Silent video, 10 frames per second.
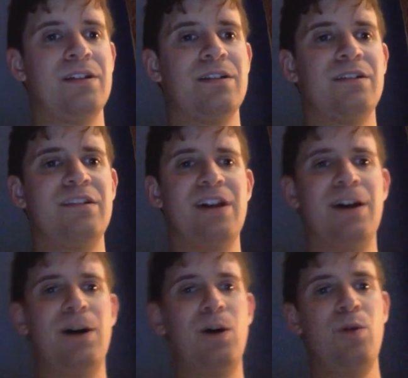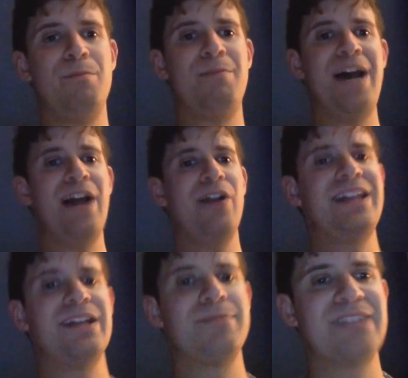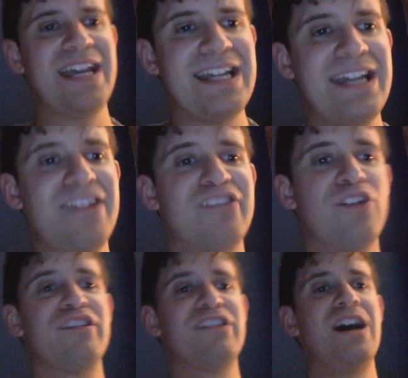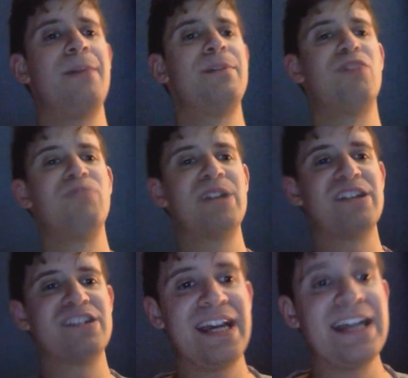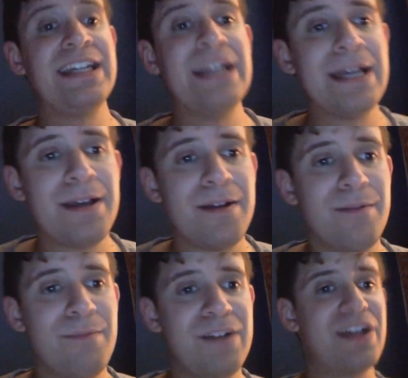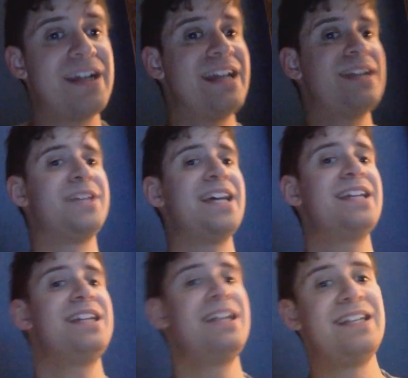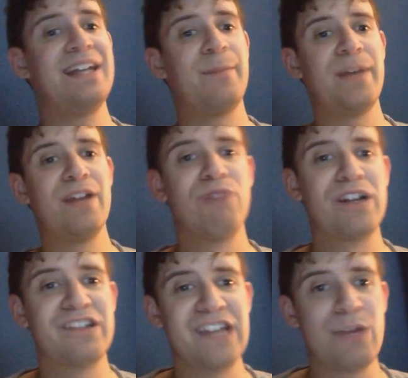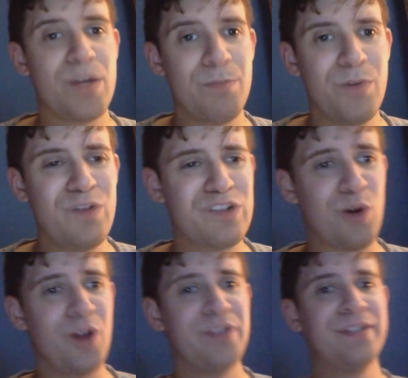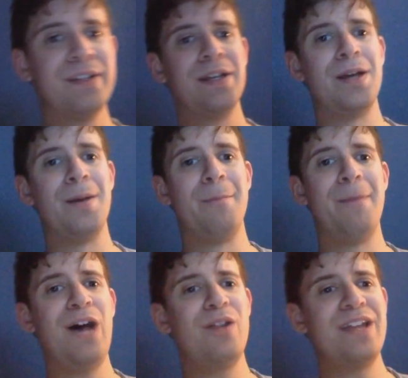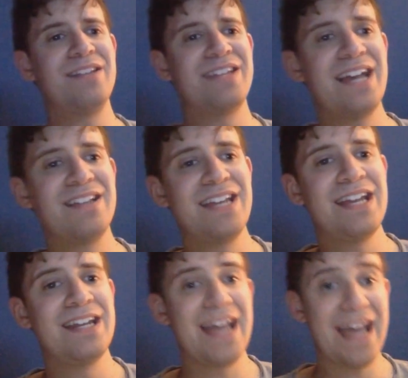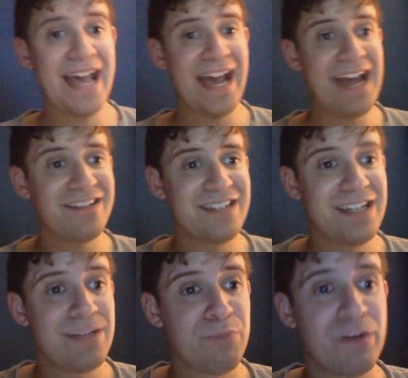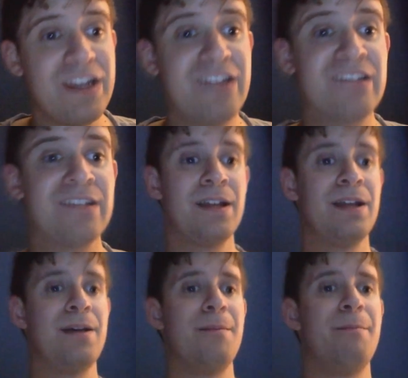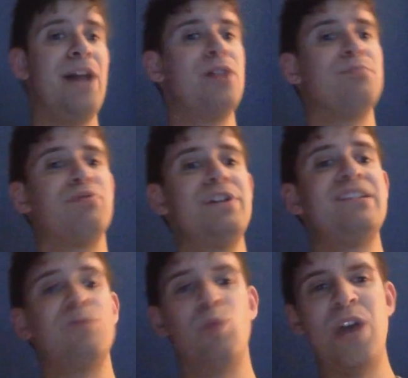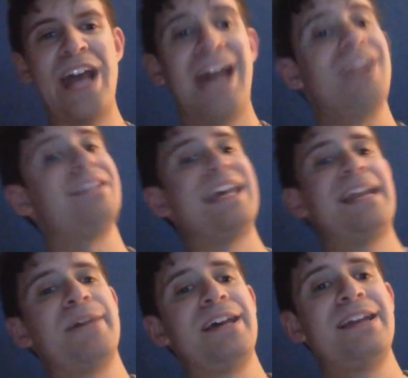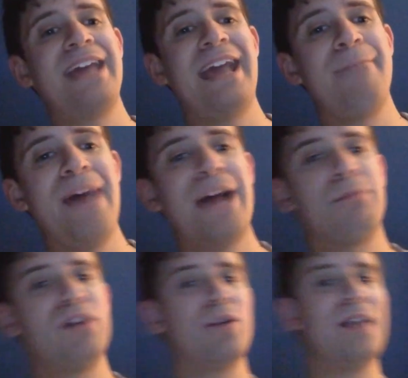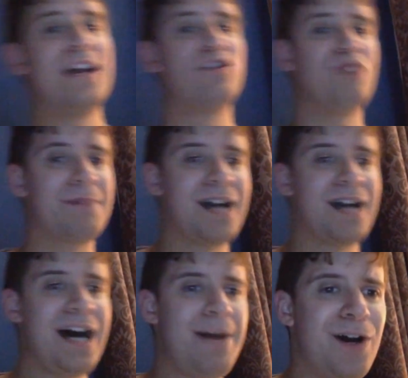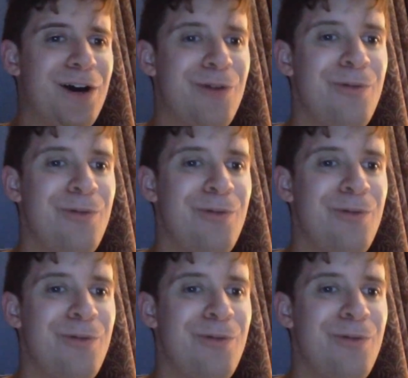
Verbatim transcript: So Balor ended up taking in. He started stomping on Ricochet. McDonagh ended up taking in. He ended up hitting Ricochet with a moonsault. Balor then tagged in as did Priest. Battle Priest went at it. They end up hitting a backbreaker leg drop combo.